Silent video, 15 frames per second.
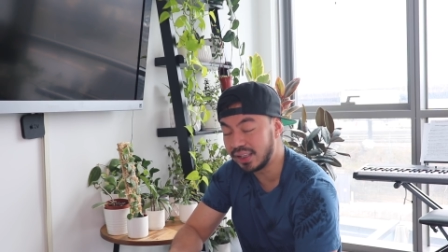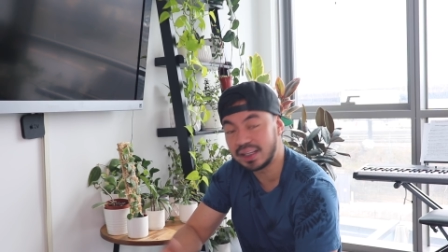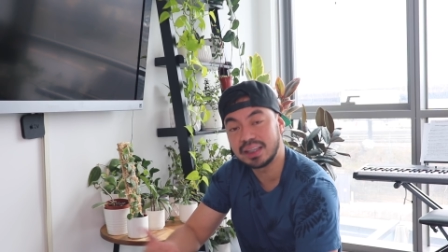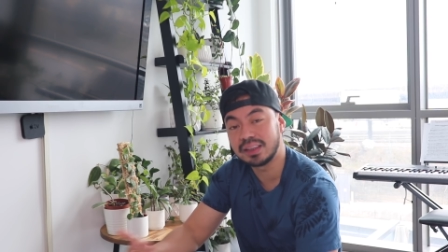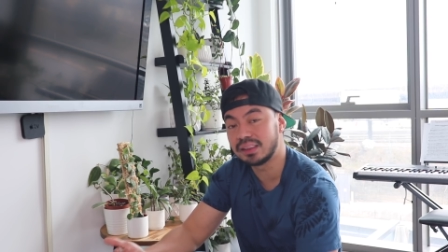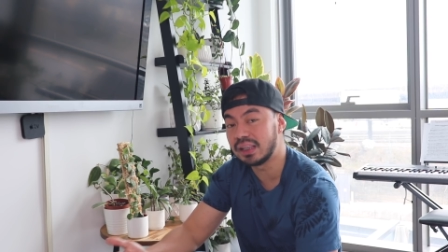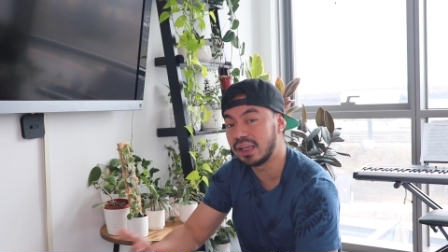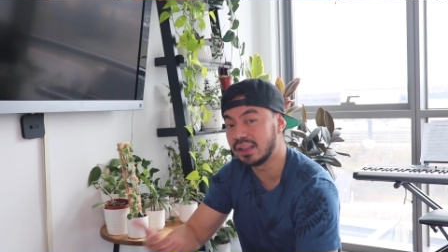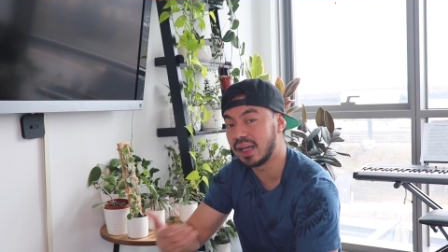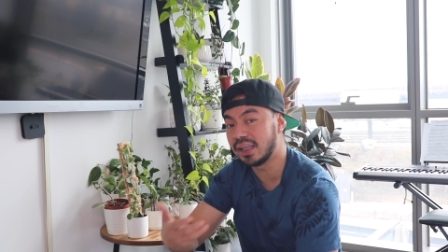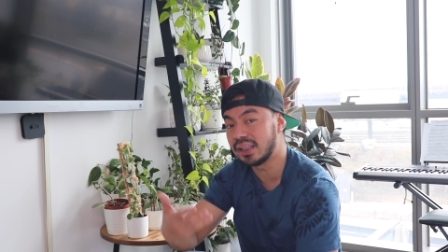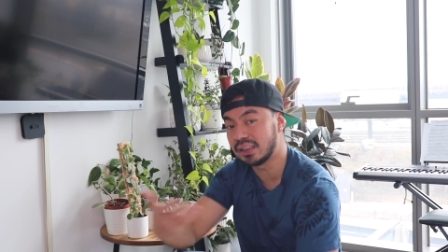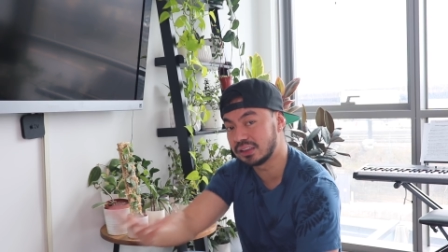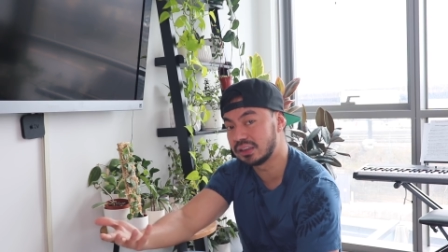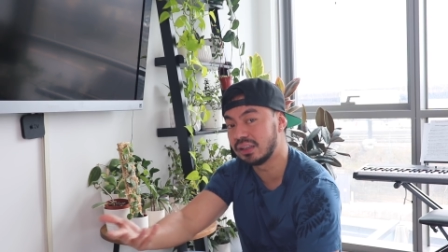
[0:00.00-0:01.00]
and I and I
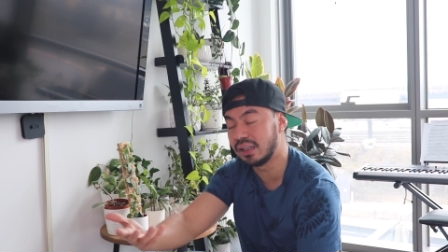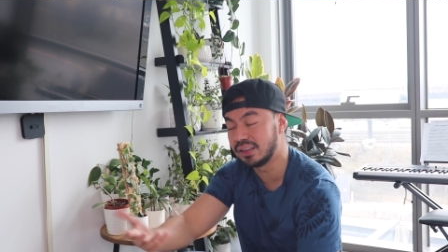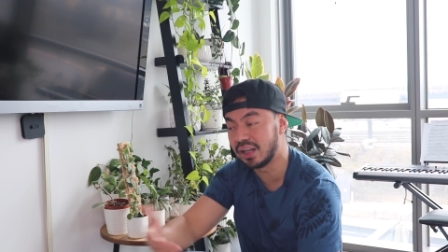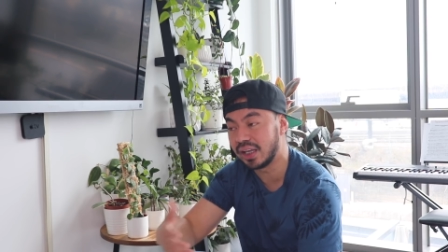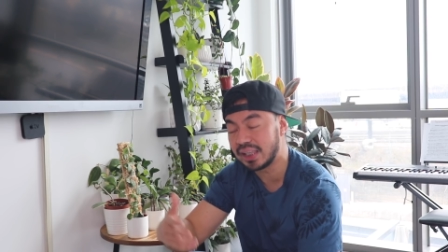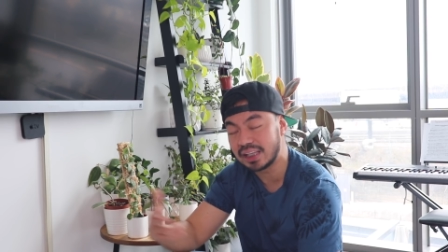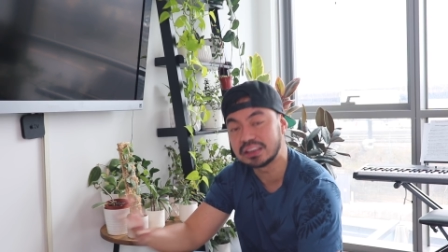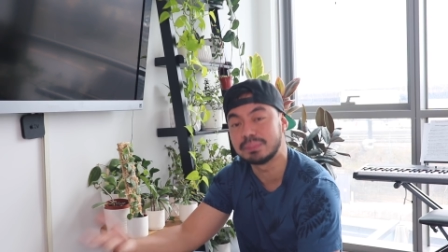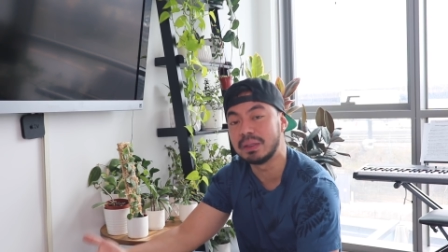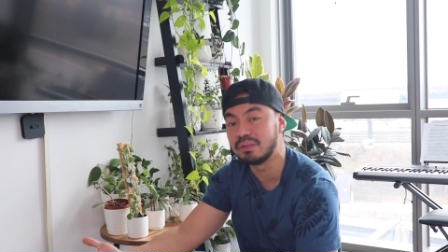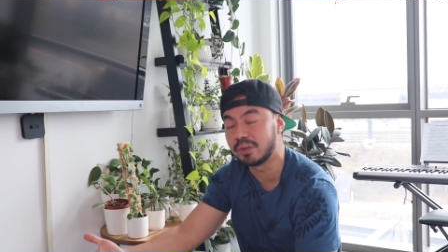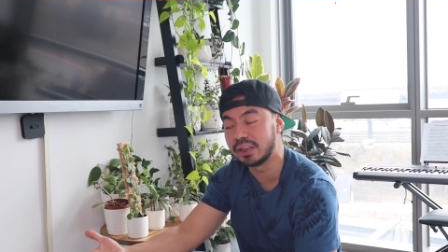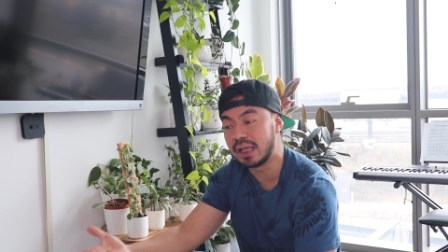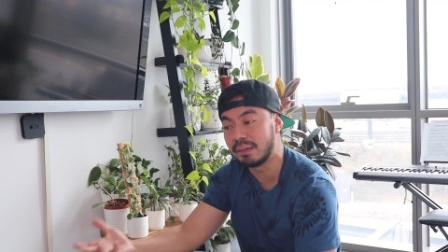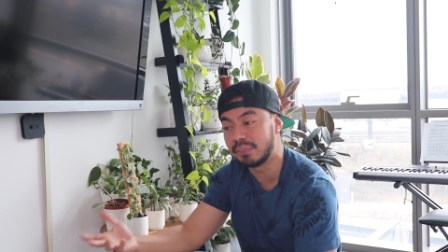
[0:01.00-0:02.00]
can you know I can't speak
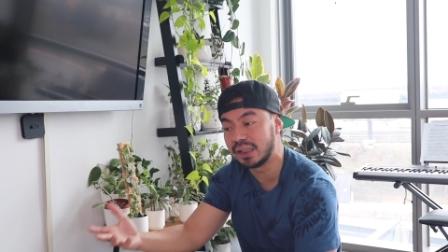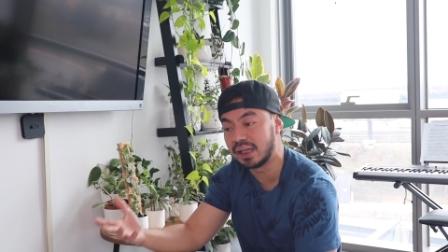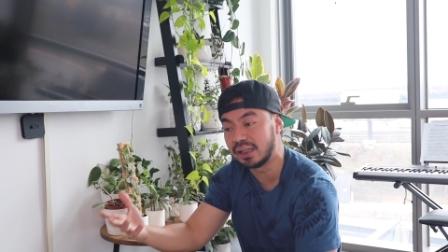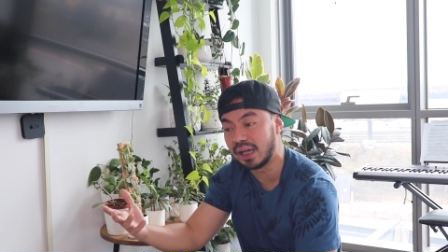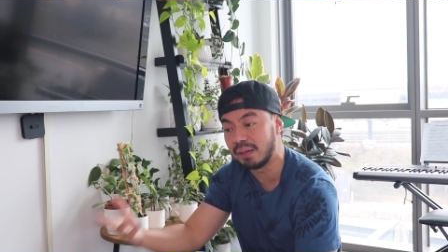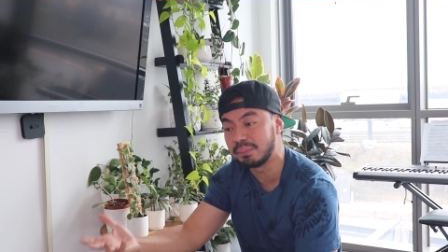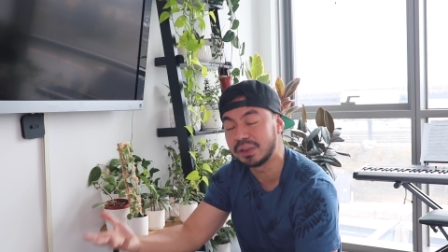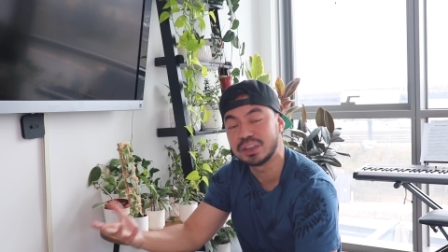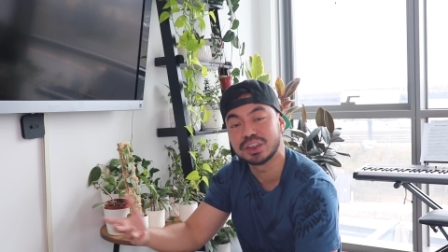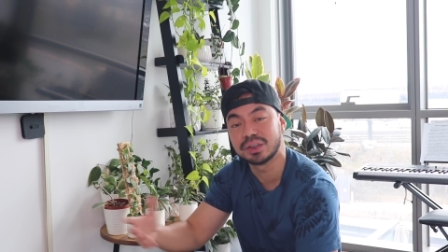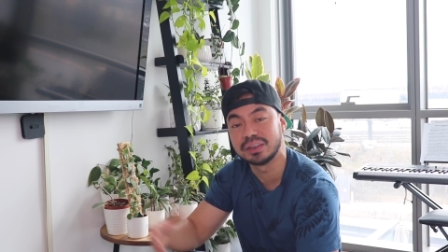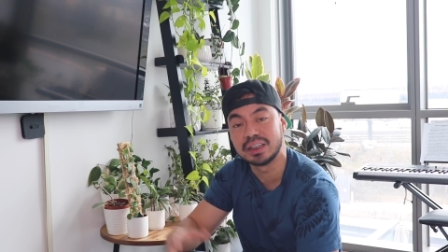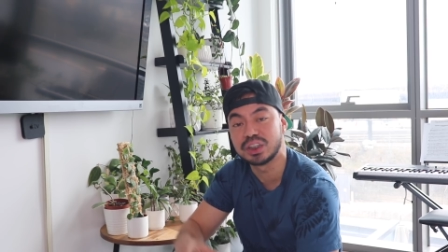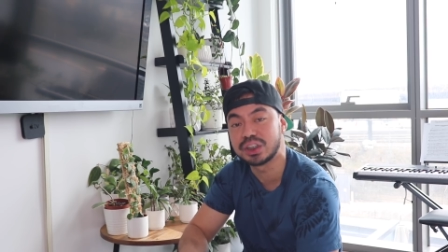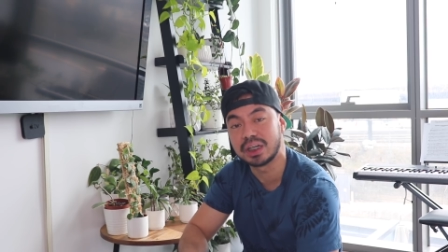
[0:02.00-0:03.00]
for them, but I, I'm pretty
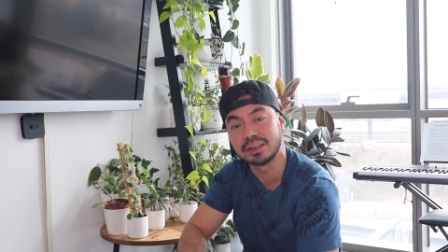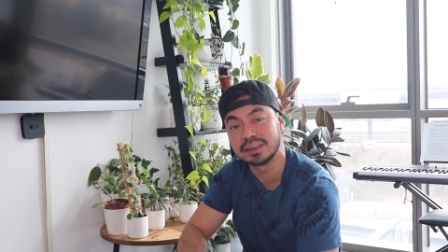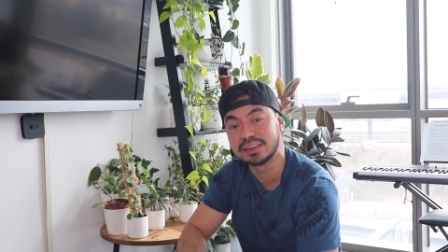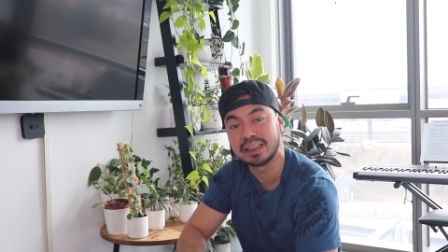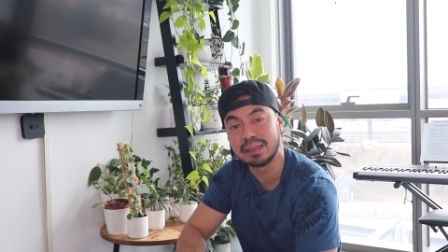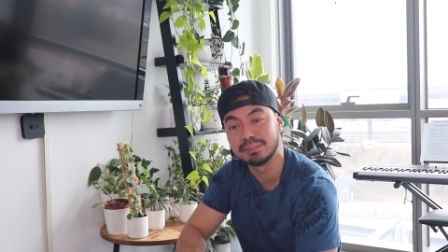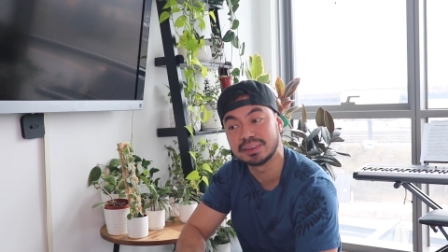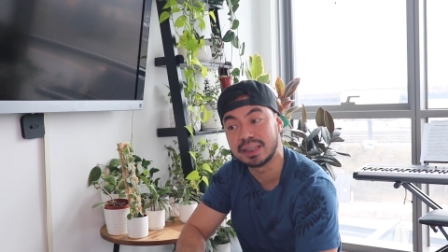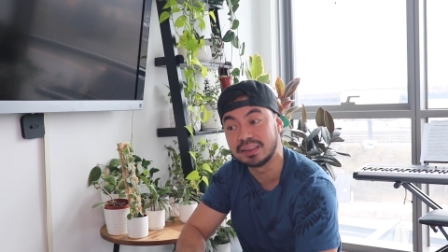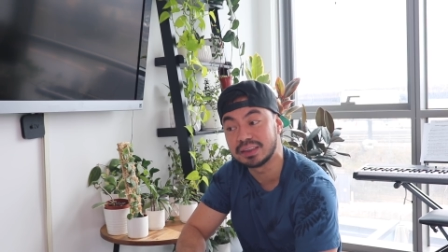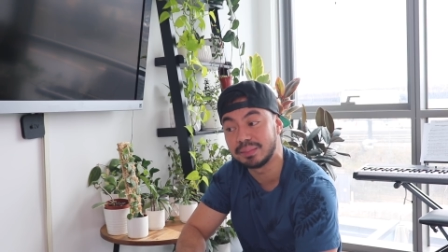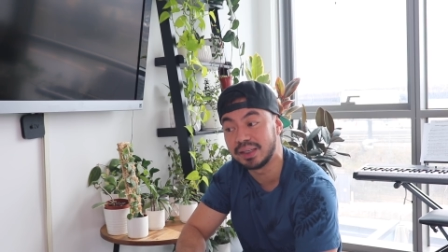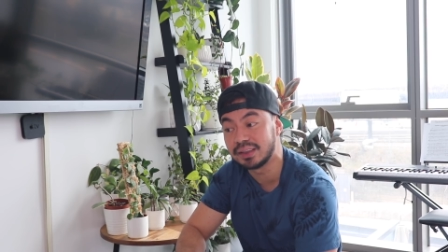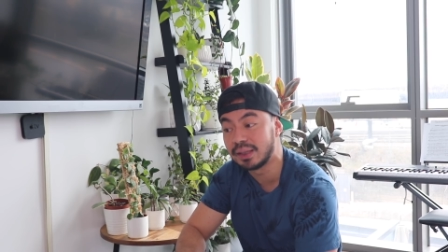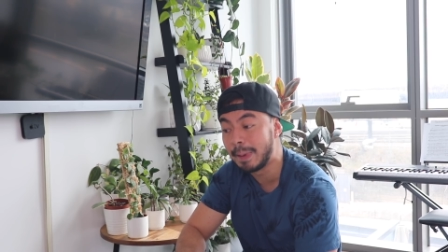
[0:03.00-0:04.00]
sure they share the same
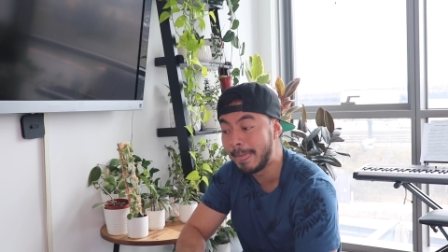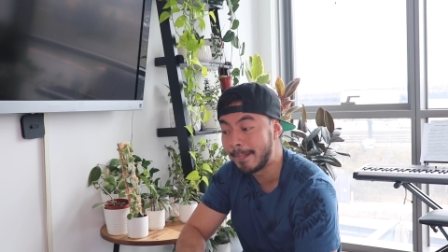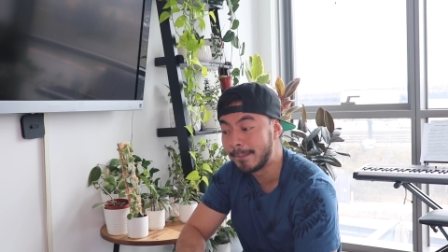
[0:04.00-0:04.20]
sentiment